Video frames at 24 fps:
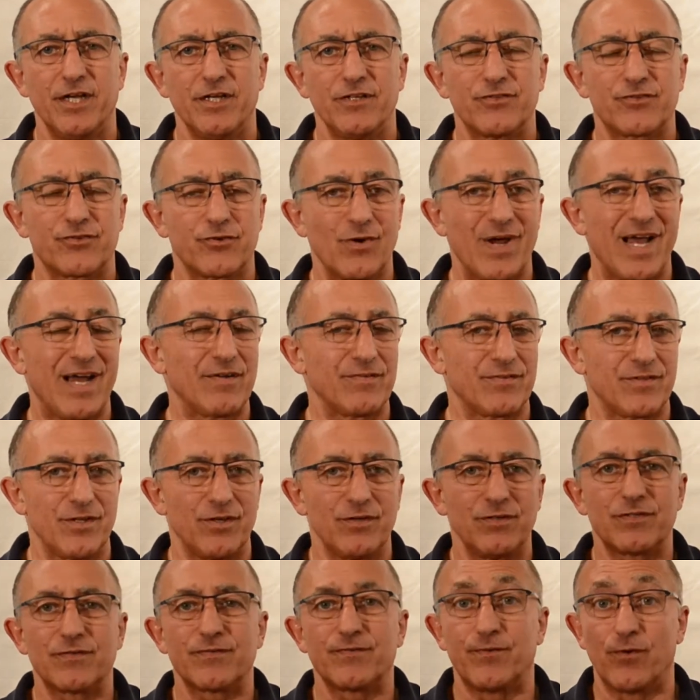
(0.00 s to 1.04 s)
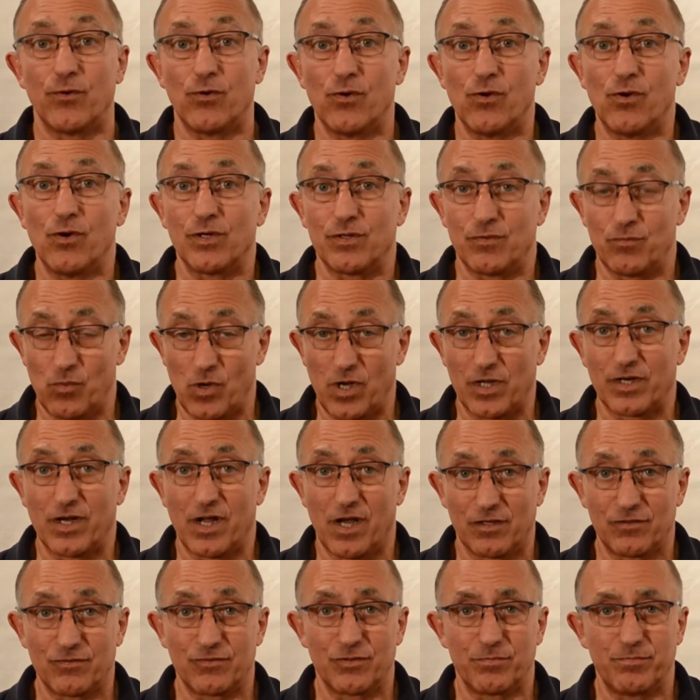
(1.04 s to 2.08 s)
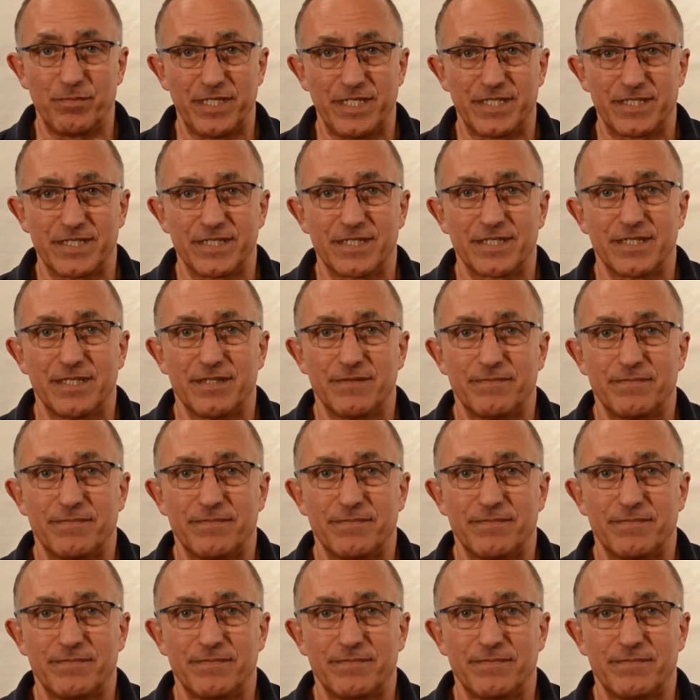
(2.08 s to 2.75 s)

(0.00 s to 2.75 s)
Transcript: throughout those 4 100 metres.